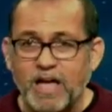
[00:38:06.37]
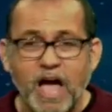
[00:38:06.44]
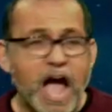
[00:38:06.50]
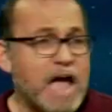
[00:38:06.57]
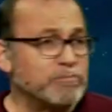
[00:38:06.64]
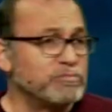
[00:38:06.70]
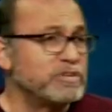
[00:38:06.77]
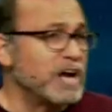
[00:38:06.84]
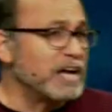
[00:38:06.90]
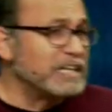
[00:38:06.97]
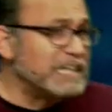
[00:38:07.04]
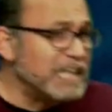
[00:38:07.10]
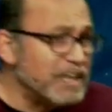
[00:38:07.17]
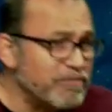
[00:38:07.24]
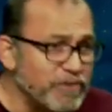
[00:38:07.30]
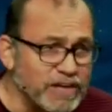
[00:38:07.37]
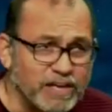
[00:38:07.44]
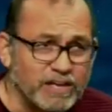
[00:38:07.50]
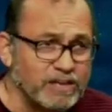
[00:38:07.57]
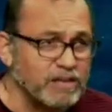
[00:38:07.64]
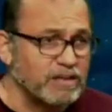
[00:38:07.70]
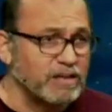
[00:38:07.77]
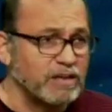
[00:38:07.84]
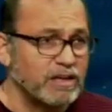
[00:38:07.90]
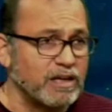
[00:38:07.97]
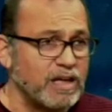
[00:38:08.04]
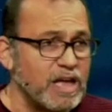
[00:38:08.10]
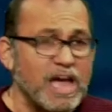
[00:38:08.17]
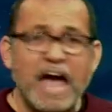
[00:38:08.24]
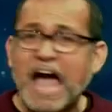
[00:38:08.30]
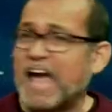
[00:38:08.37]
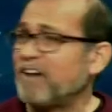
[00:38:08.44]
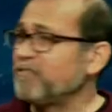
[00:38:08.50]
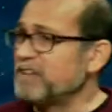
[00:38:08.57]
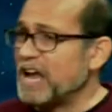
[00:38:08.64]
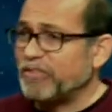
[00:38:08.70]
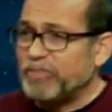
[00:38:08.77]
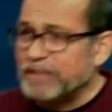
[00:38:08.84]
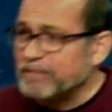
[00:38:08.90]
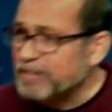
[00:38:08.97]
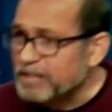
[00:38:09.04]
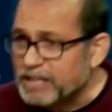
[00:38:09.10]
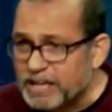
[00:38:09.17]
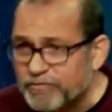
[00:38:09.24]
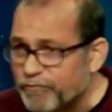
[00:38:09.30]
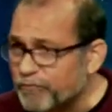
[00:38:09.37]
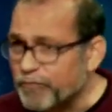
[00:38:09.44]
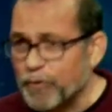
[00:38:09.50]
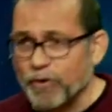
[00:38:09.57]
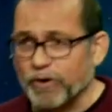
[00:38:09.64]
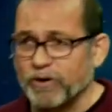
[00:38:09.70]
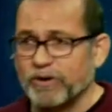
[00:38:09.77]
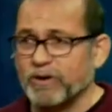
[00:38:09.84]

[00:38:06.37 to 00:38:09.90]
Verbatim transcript: I'm done living. I have nothing to live for.